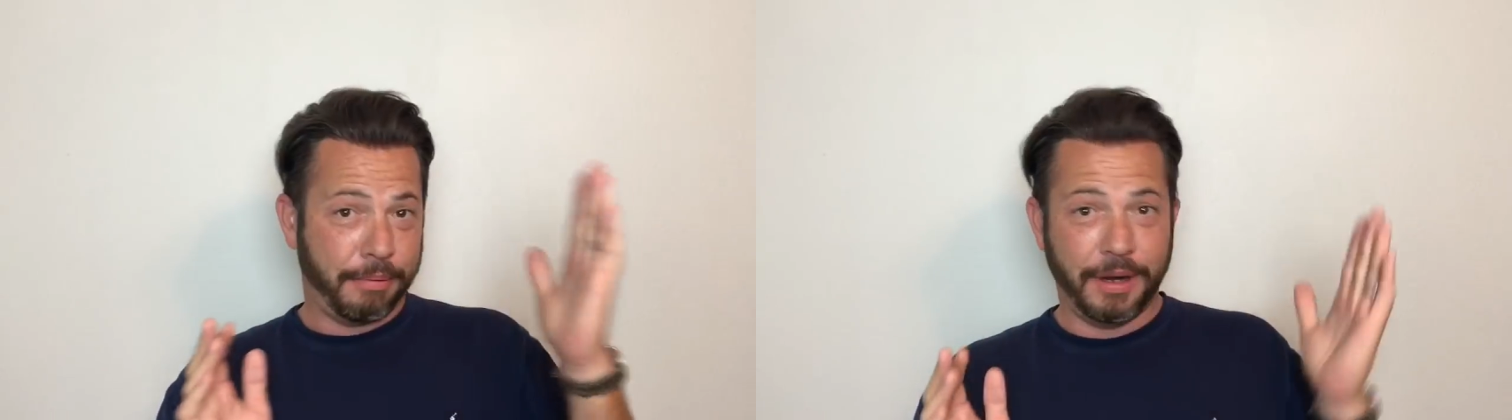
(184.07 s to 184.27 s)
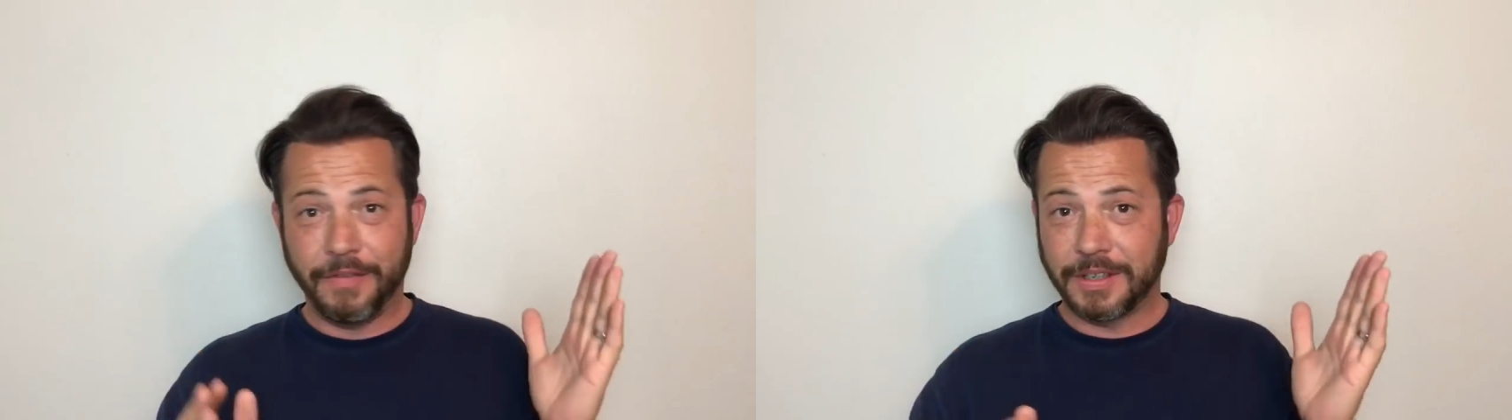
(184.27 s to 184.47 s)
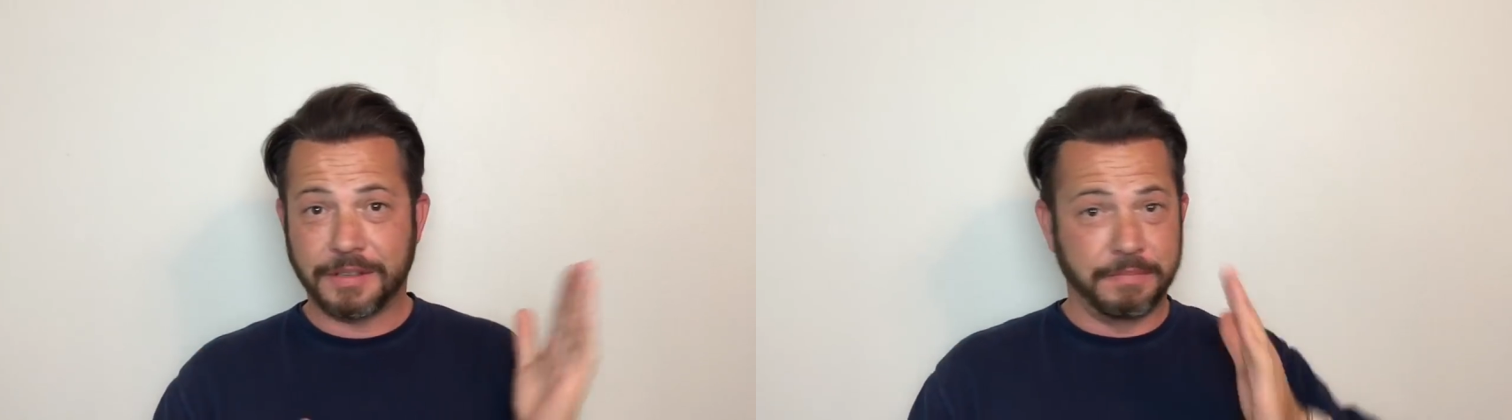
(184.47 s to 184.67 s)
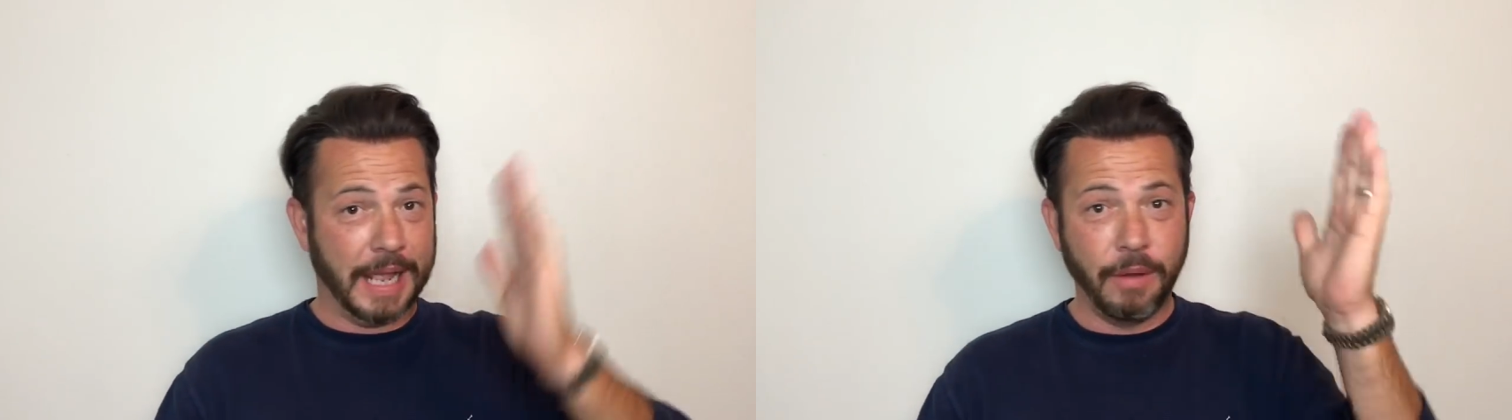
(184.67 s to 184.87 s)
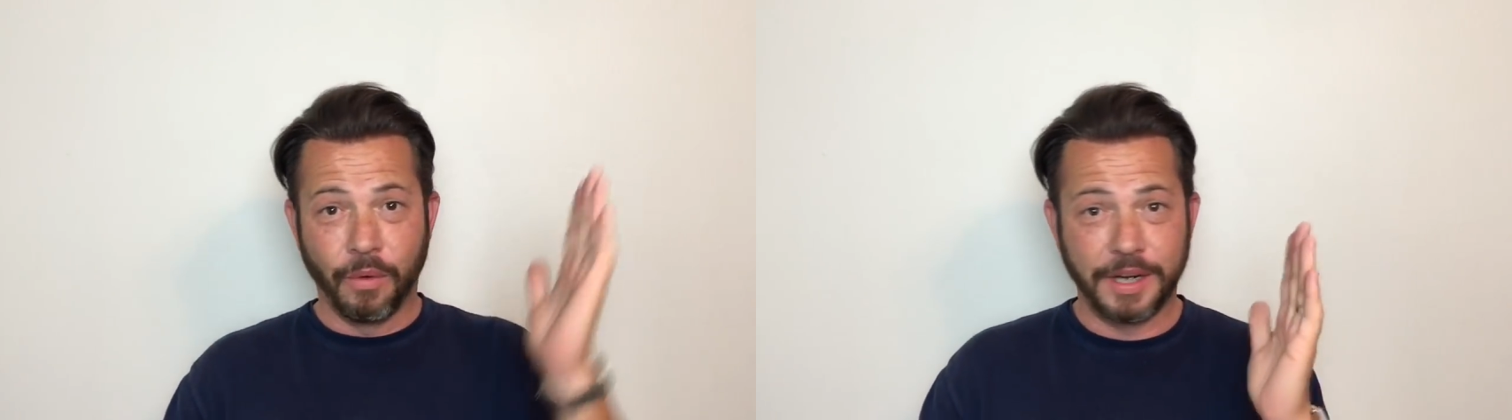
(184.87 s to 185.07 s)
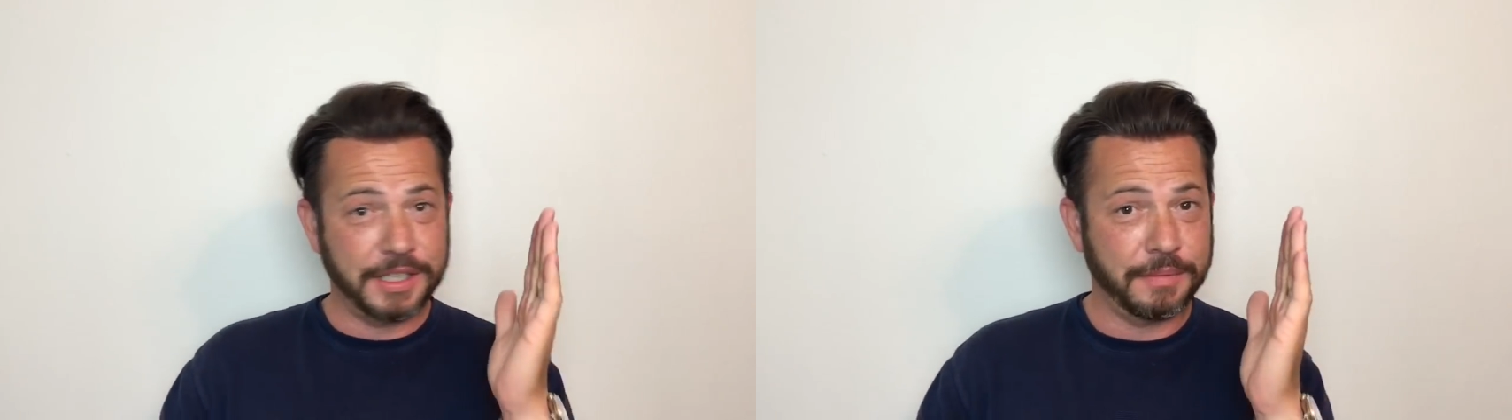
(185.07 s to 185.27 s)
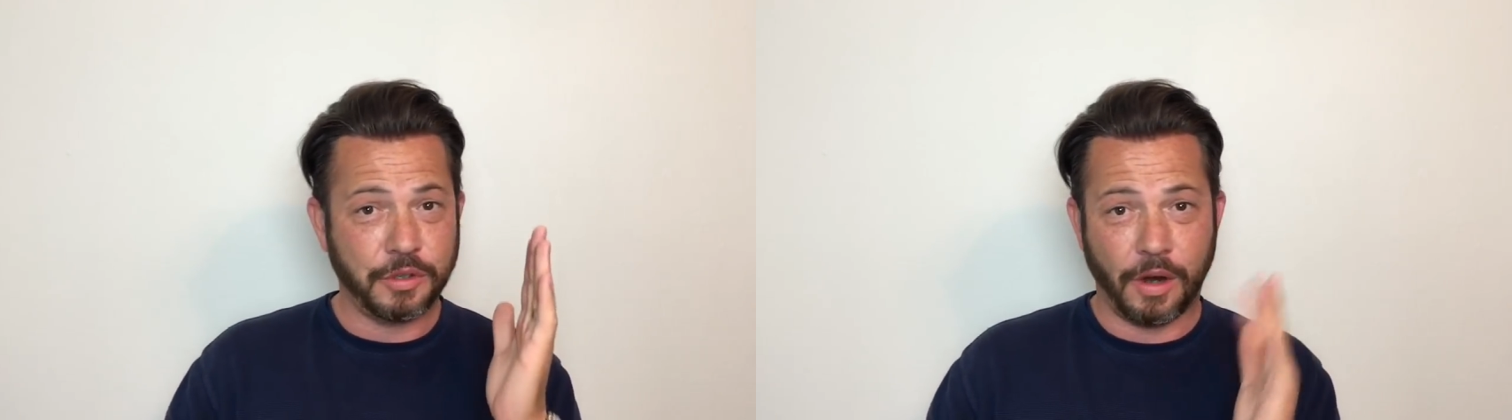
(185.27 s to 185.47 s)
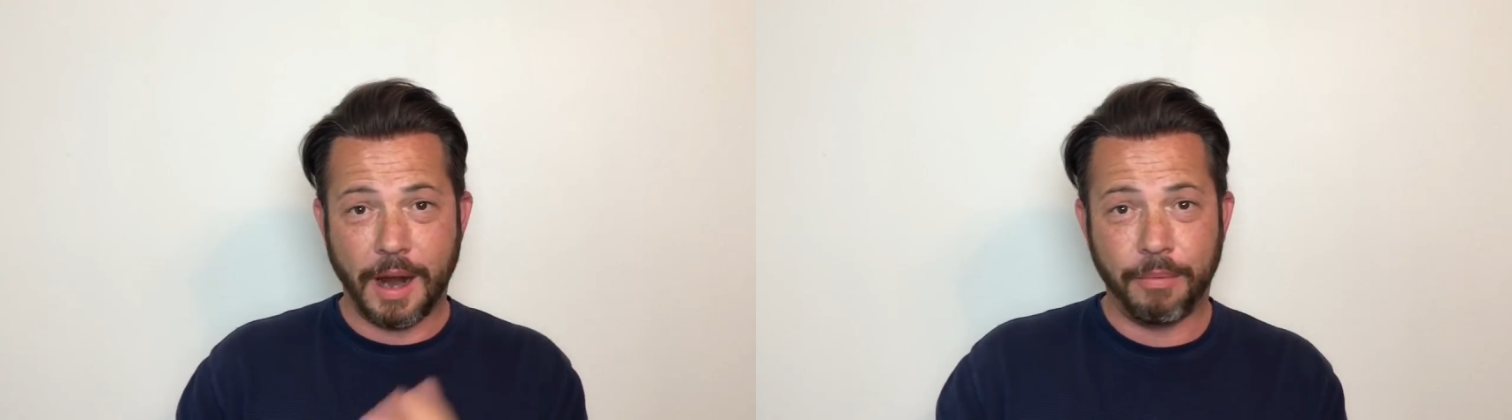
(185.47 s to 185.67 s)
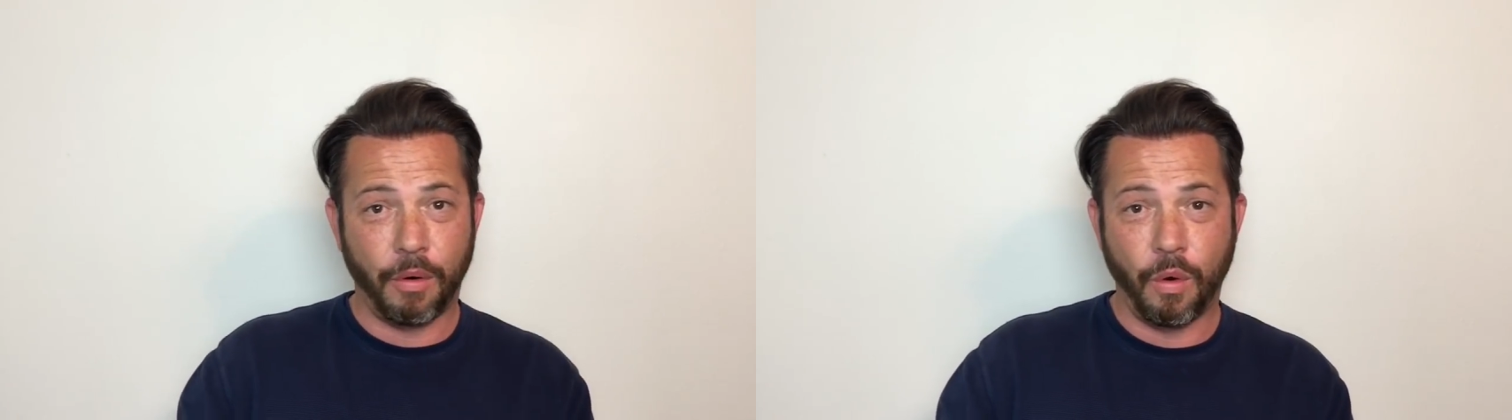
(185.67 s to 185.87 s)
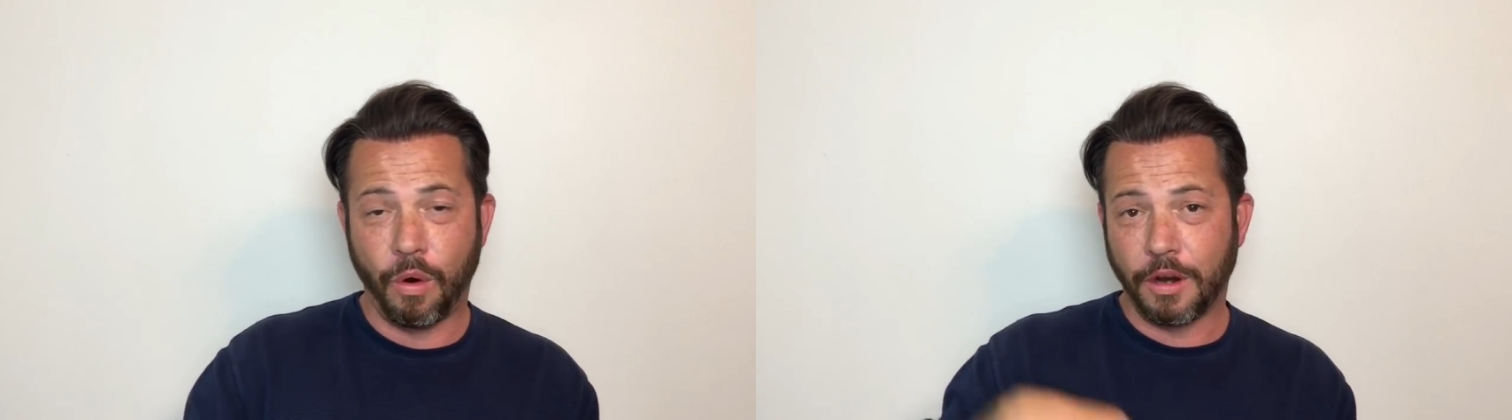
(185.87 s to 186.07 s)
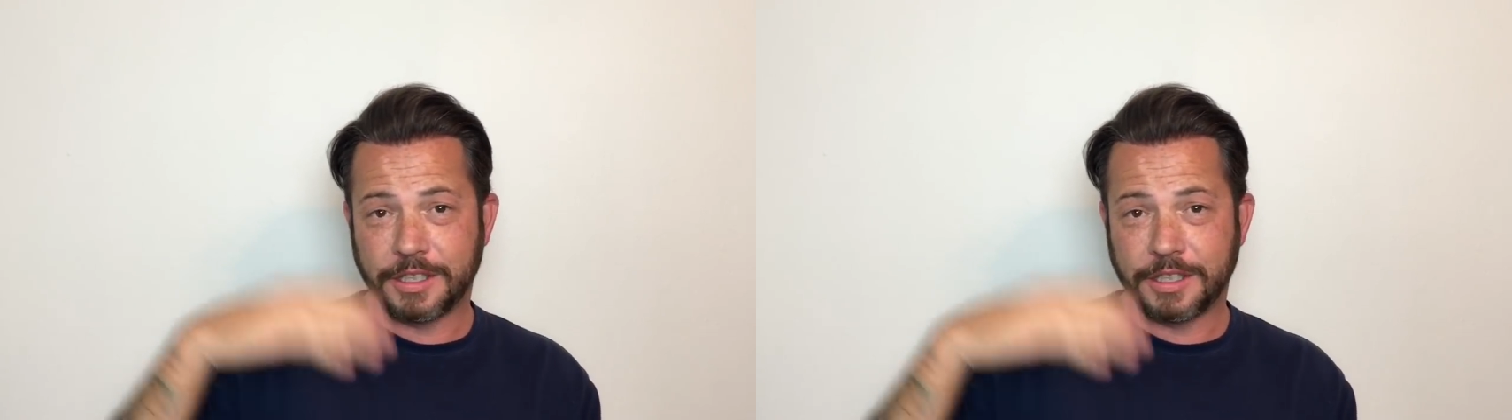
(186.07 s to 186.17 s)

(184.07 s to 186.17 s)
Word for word: previous day one subscriber or